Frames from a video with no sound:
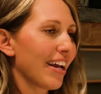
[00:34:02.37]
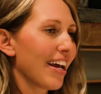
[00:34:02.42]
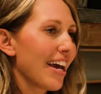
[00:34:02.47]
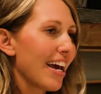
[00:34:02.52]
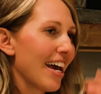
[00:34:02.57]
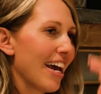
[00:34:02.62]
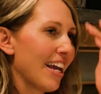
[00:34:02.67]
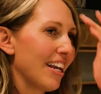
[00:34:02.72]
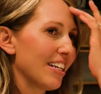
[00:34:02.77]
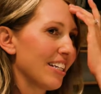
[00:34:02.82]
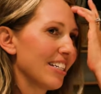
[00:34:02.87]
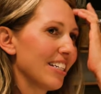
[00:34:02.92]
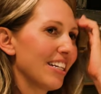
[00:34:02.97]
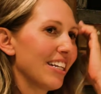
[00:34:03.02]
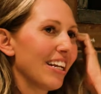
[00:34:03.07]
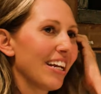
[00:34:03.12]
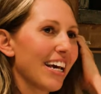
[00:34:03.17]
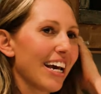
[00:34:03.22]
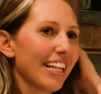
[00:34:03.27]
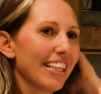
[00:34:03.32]
And
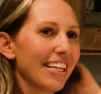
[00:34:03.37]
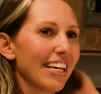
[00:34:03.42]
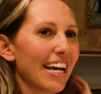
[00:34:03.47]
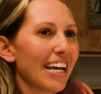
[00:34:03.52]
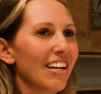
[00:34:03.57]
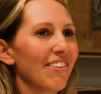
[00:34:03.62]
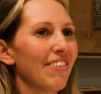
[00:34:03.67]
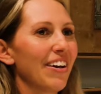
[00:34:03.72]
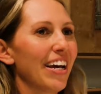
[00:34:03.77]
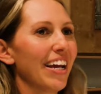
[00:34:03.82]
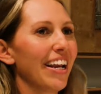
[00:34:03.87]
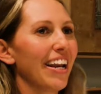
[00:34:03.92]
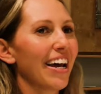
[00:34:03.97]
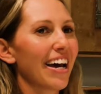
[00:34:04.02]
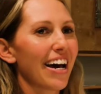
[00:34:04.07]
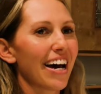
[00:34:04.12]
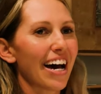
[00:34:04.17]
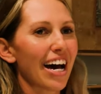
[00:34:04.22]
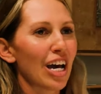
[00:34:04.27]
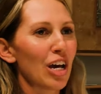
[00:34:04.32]
at the end of it,
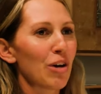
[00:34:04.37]
I